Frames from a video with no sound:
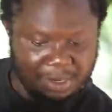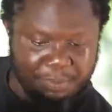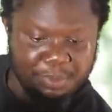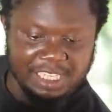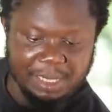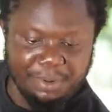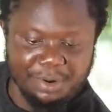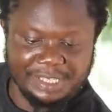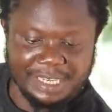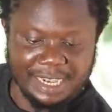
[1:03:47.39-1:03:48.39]
Put the
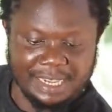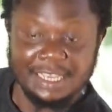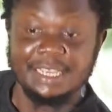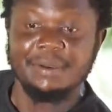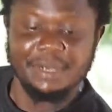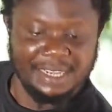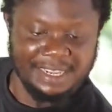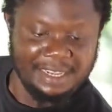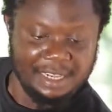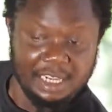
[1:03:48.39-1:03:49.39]
bones here.
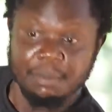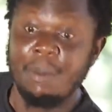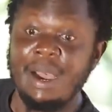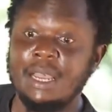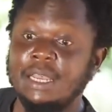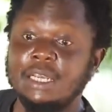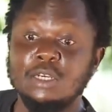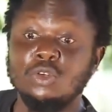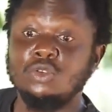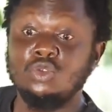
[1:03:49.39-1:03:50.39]
Mama,
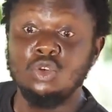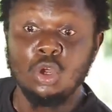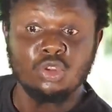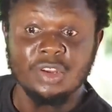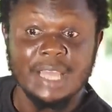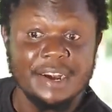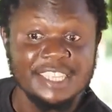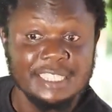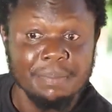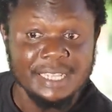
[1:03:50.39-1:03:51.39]
do not
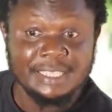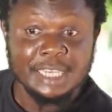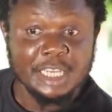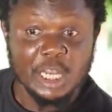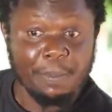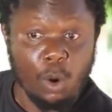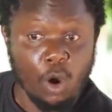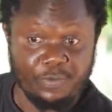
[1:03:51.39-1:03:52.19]
underestimate the power of